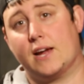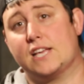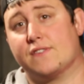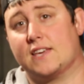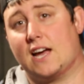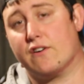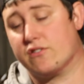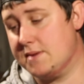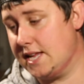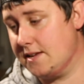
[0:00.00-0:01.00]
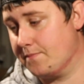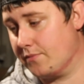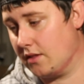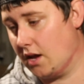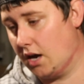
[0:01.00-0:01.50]
brakes for Garage Mini
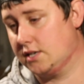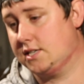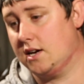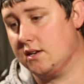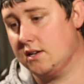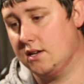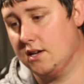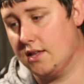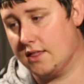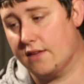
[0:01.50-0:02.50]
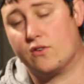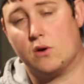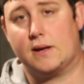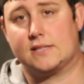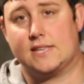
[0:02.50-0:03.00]
are done. They've
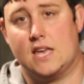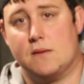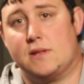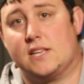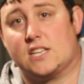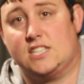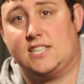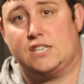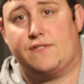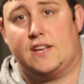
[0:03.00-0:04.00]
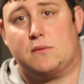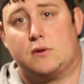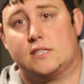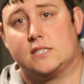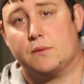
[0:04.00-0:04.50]
gone back to him and he's actually test fitted them
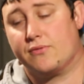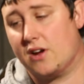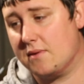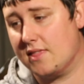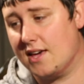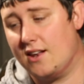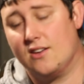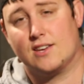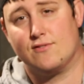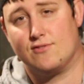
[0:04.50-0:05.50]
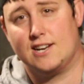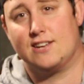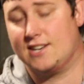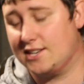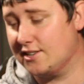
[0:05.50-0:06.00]
on his subframe and they're looking
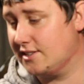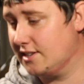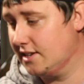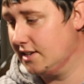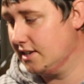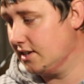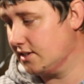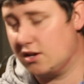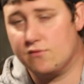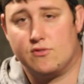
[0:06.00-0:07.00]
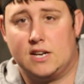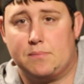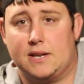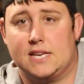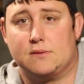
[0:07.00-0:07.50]
really good. So I'm
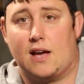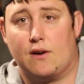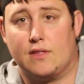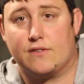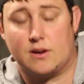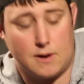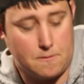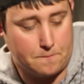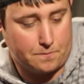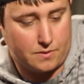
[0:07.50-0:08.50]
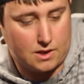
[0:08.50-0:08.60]
really pleased with how they've come out.